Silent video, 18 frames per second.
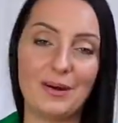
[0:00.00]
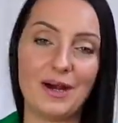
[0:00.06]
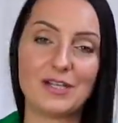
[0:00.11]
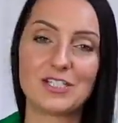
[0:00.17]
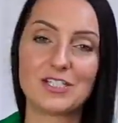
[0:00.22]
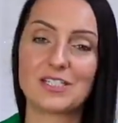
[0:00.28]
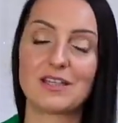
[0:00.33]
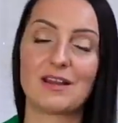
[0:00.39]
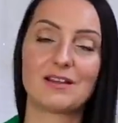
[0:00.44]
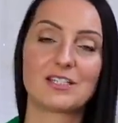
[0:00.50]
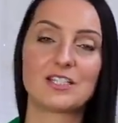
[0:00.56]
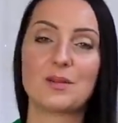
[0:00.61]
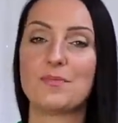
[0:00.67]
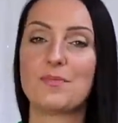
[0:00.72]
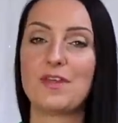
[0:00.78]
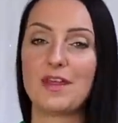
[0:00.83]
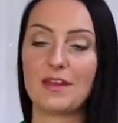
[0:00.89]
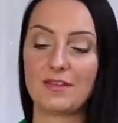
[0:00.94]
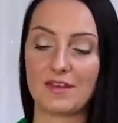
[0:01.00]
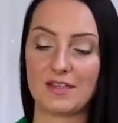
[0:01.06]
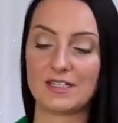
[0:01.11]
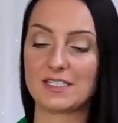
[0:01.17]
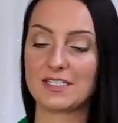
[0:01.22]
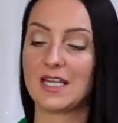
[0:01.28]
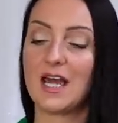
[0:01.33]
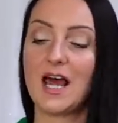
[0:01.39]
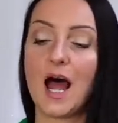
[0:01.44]
I just like something
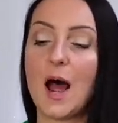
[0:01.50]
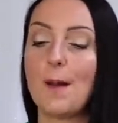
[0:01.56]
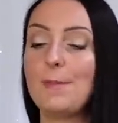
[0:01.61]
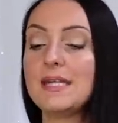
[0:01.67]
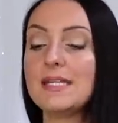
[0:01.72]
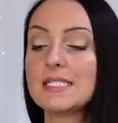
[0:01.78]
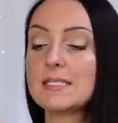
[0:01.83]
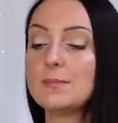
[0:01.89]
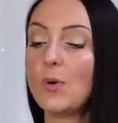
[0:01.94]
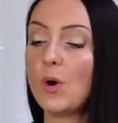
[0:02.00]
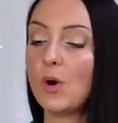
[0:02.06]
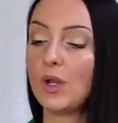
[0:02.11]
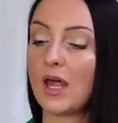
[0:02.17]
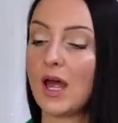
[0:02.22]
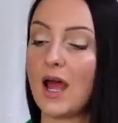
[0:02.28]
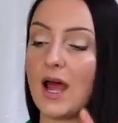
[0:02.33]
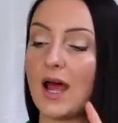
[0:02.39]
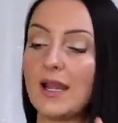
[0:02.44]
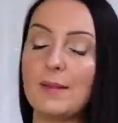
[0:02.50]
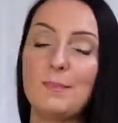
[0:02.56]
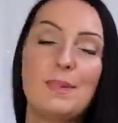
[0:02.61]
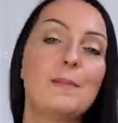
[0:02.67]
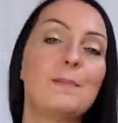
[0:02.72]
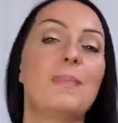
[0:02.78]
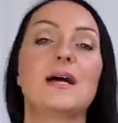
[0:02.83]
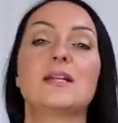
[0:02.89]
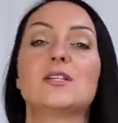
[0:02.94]
that's a bit smaller and a
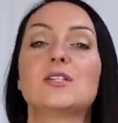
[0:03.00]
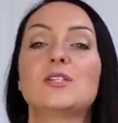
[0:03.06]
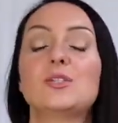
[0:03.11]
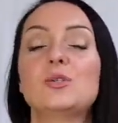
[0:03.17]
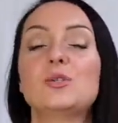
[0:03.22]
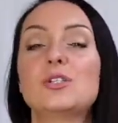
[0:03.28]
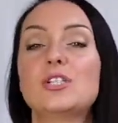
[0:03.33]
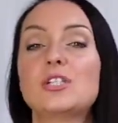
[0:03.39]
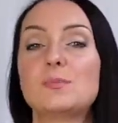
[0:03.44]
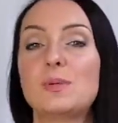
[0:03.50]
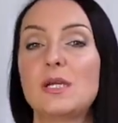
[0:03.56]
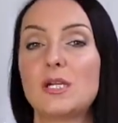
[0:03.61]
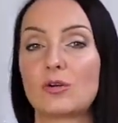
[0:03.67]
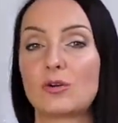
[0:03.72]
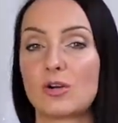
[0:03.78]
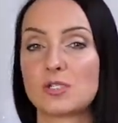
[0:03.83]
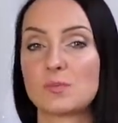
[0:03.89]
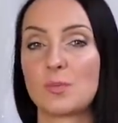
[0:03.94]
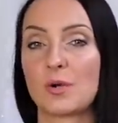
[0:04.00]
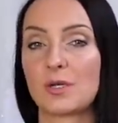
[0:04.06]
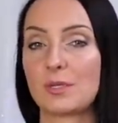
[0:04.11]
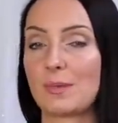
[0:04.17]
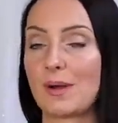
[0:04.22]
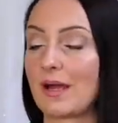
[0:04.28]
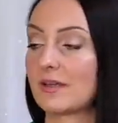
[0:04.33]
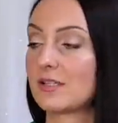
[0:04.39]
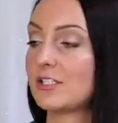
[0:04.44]
bit better suited to being a crossbody bag.